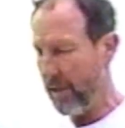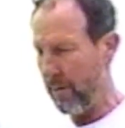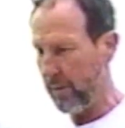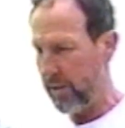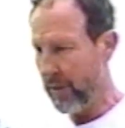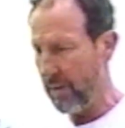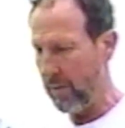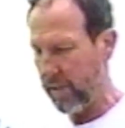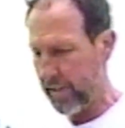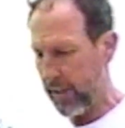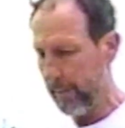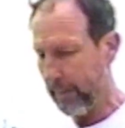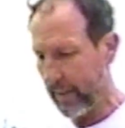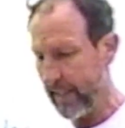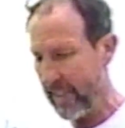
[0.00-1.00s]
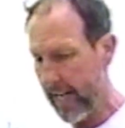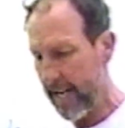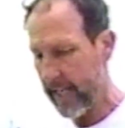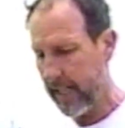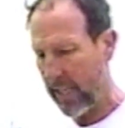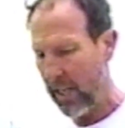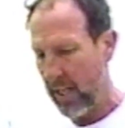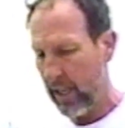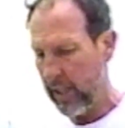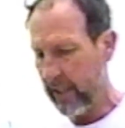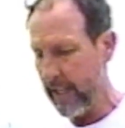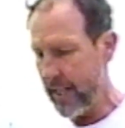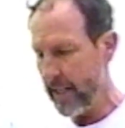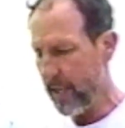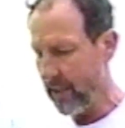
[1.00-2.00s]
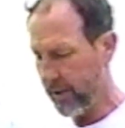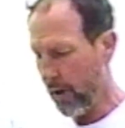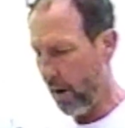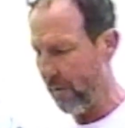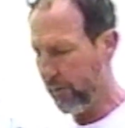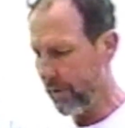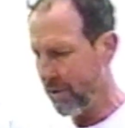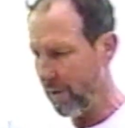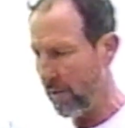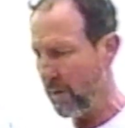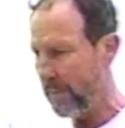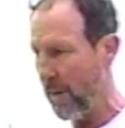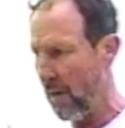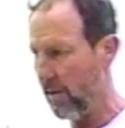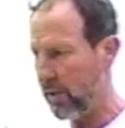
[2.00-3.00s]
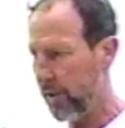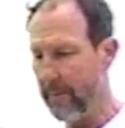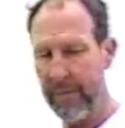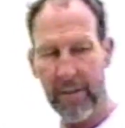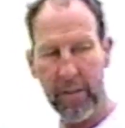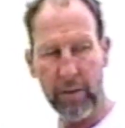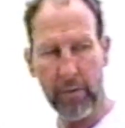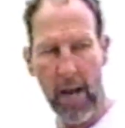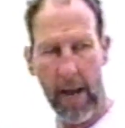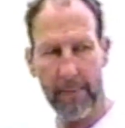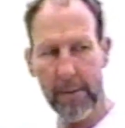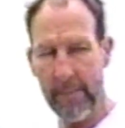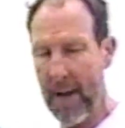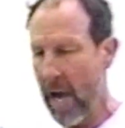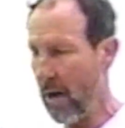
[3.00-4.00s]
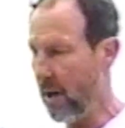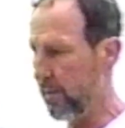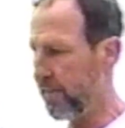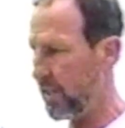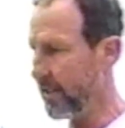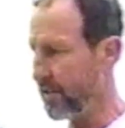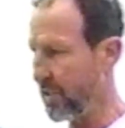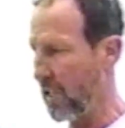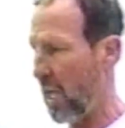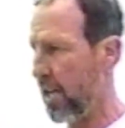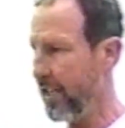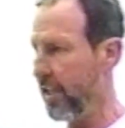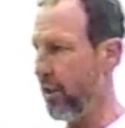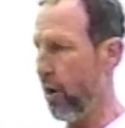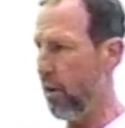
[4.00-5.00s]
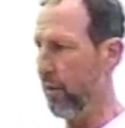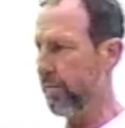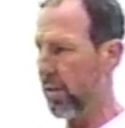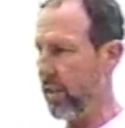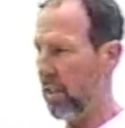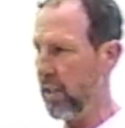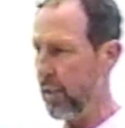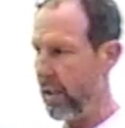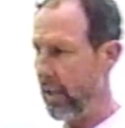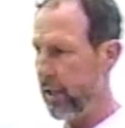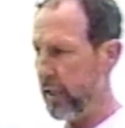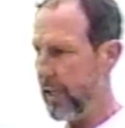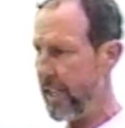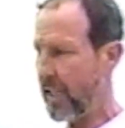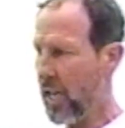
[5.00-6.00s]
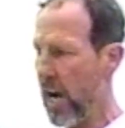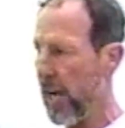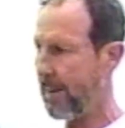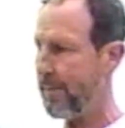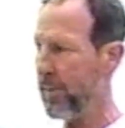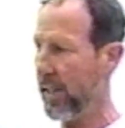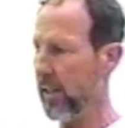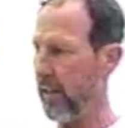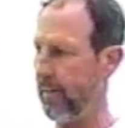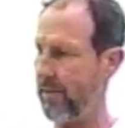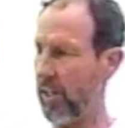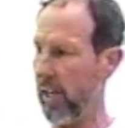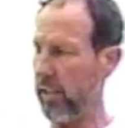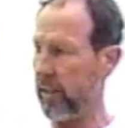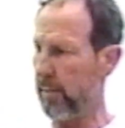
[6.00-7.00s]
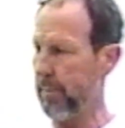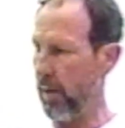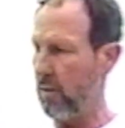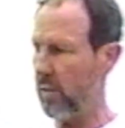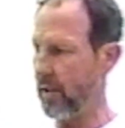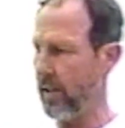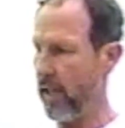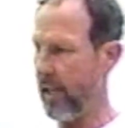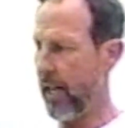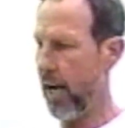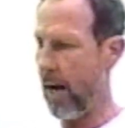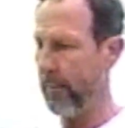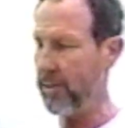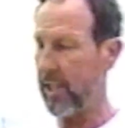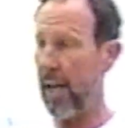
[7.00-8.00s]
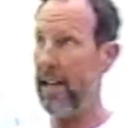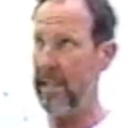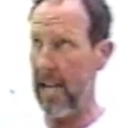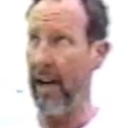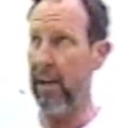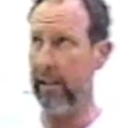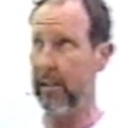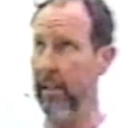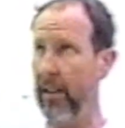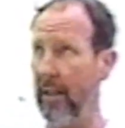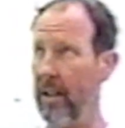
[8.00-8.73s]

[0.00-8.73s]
what you would do is simply take the overturned boat, grab the bow of it, slide it over the cockpit of the other boat upside down,